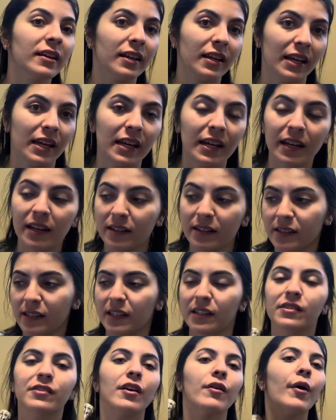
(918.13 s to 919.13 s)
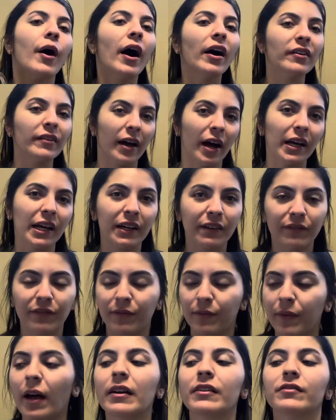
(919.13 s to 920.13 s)
E, and C. So
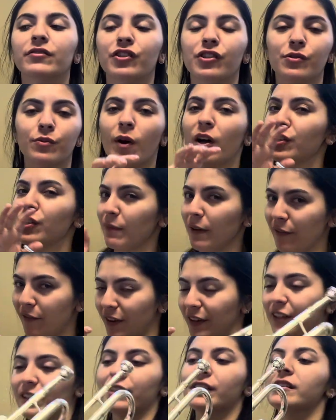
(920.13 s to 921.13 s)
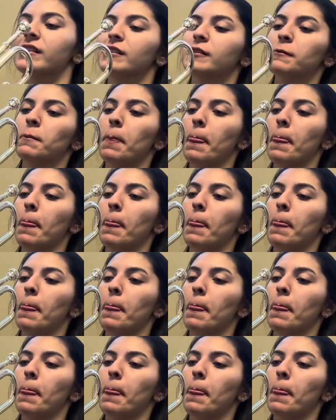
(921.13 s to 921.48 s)
I'll just watch my fingers.